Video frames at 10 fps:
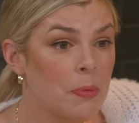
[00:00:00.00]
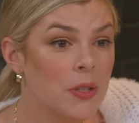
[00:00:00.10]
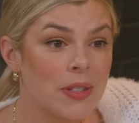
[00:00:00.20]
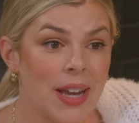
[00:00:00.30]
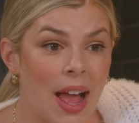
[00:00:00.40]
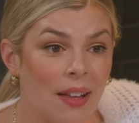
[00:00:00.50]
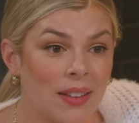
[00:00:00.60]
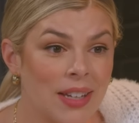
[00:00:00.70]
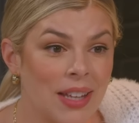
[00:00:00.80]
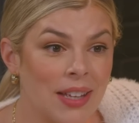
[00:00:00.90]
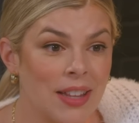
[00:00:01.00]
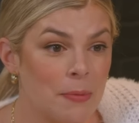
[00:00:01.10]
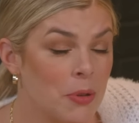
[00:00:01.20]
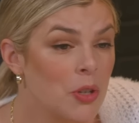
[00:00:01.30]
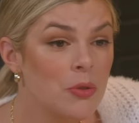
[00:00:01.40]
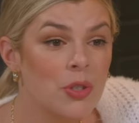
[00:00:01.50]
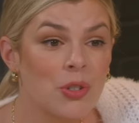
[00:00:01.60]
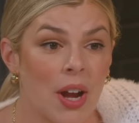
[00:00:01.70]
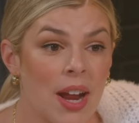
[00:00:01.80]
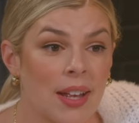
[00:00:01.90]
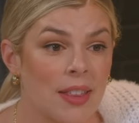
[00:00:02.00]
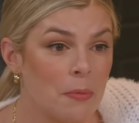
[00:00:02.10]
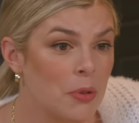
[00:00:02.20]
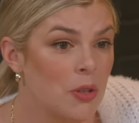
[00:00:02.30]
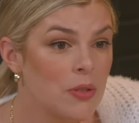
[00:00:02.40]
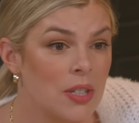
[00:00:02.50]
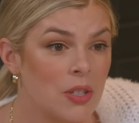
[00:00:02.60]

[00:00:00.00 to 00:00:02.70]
your personality. They yeah. produce strength. They produce